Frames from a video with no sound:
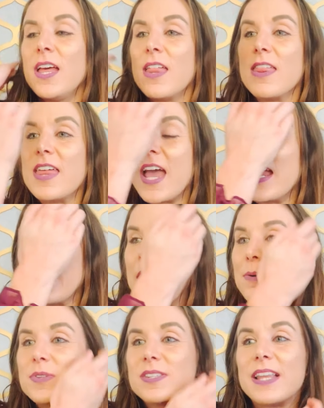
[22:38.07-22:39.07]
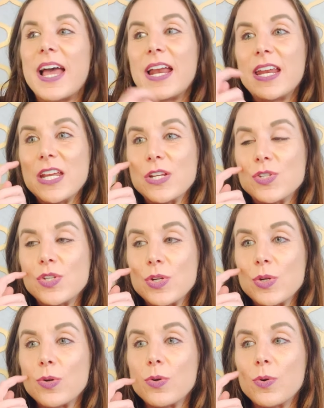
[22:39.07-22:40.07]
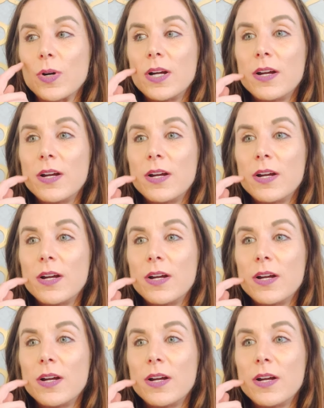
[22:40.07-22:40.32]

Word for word: Then I was led into